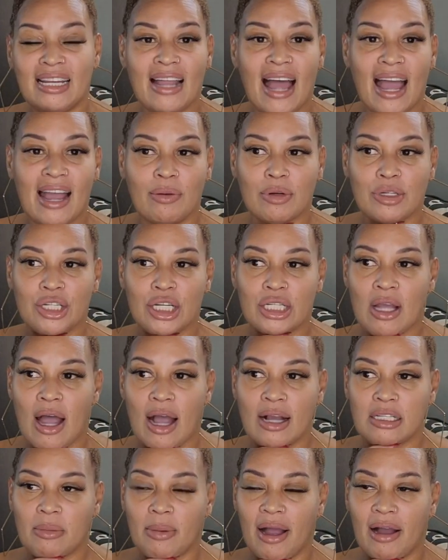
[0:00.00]
like when she
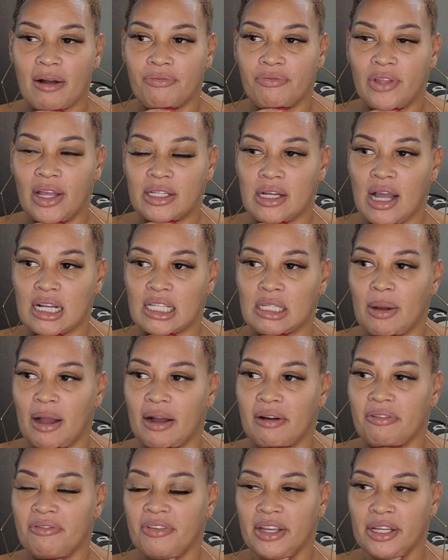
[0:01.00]
talked about they talked
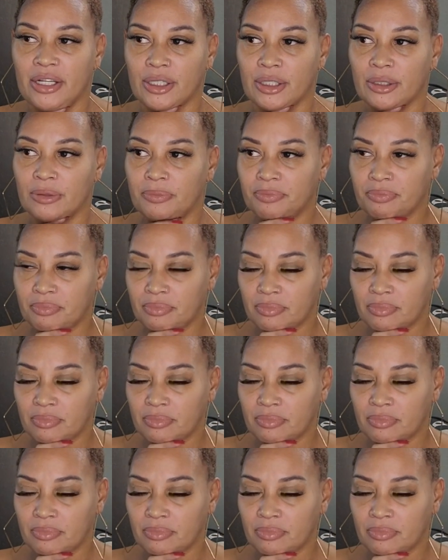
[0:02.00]
about Phil